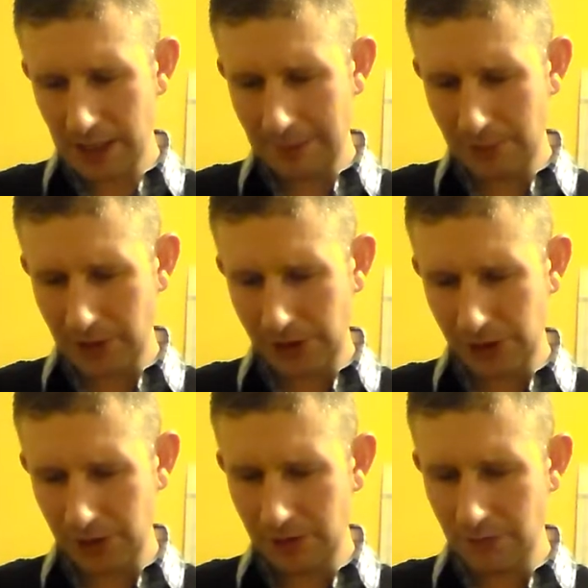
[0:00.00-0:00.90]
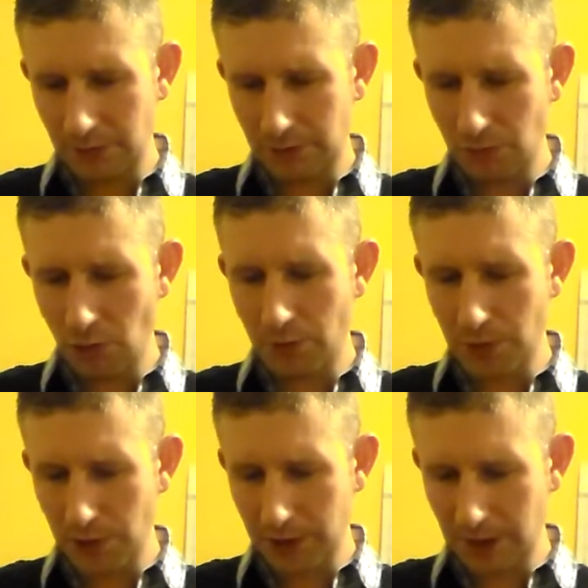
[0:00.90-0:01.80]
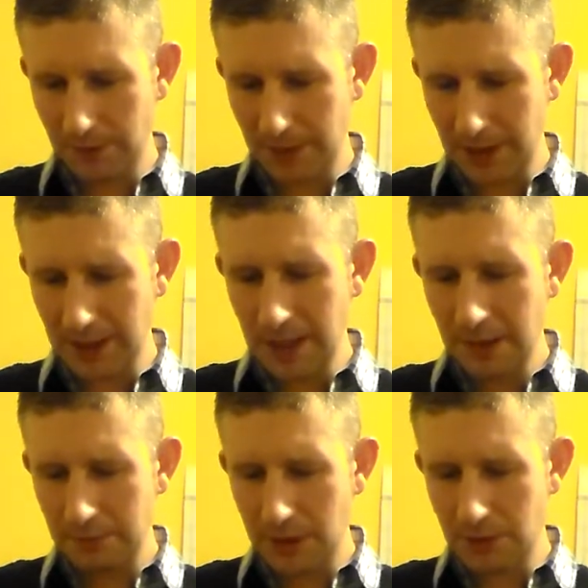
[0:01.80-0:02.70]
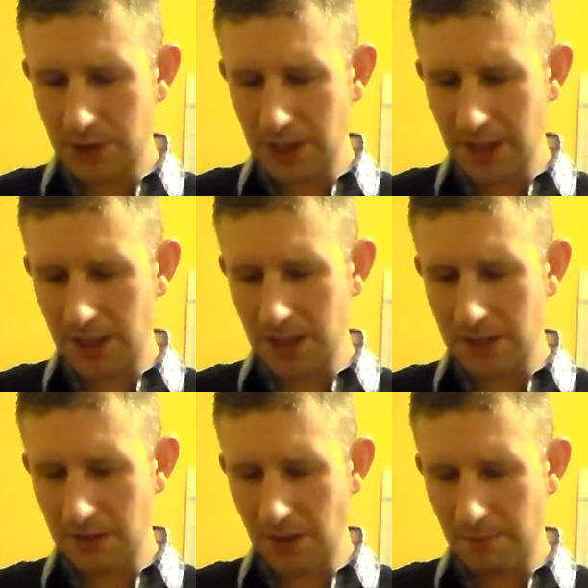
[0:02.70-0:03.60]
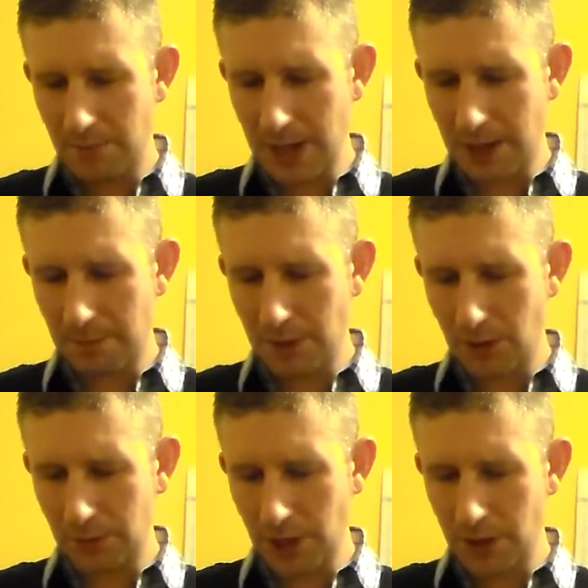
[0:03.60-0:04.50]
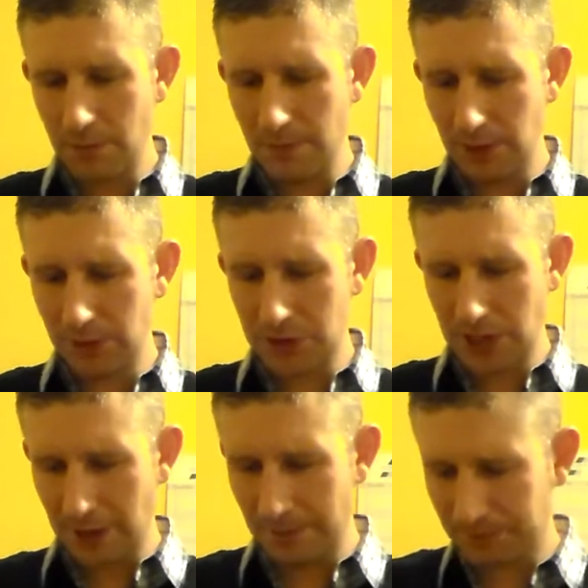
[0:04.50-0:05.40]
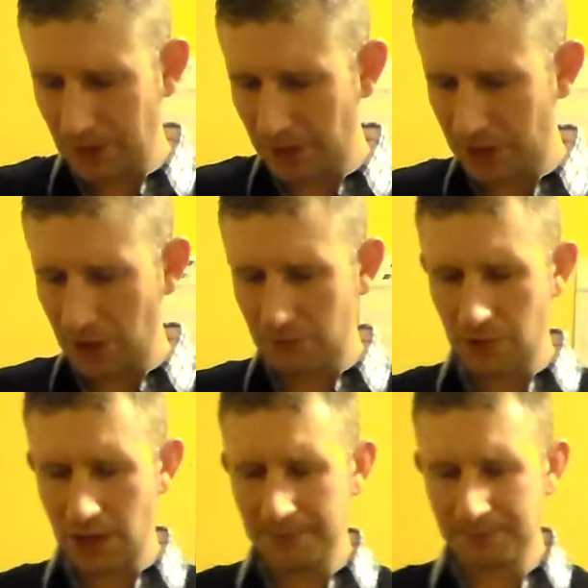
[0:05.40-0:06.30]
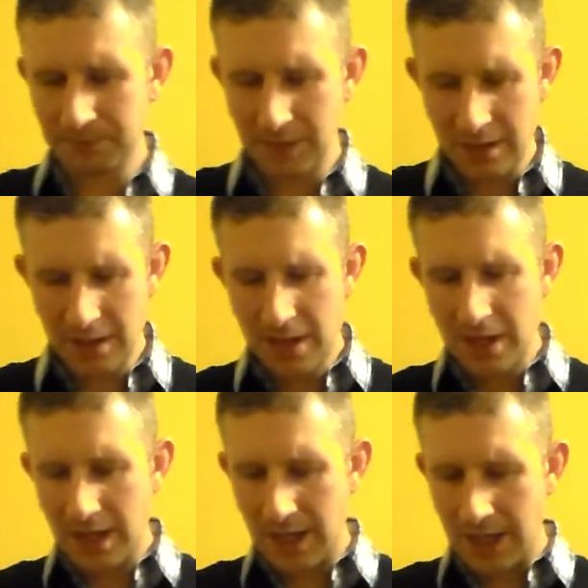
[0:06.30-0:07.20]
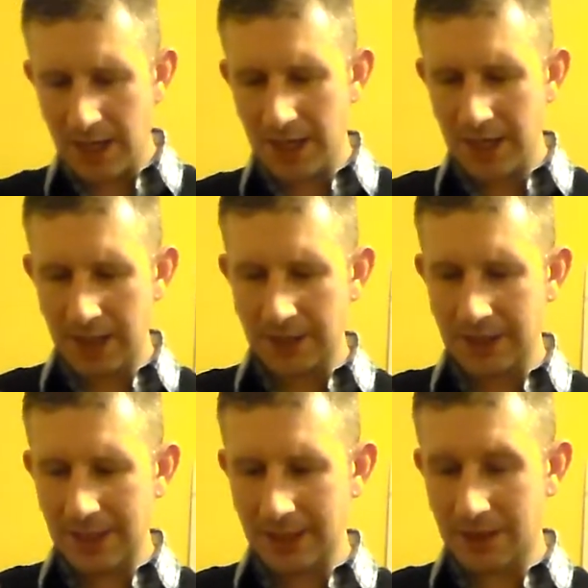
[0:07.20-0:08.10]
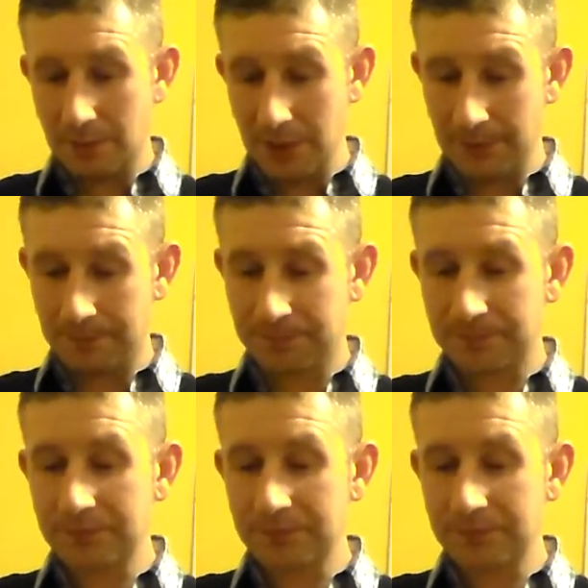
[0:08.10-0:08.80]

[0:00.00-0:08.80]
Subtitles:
collaboration with Raw Brewing Company. Mutiny is a big, bold oatmeal stout in its own right, and it needed to be.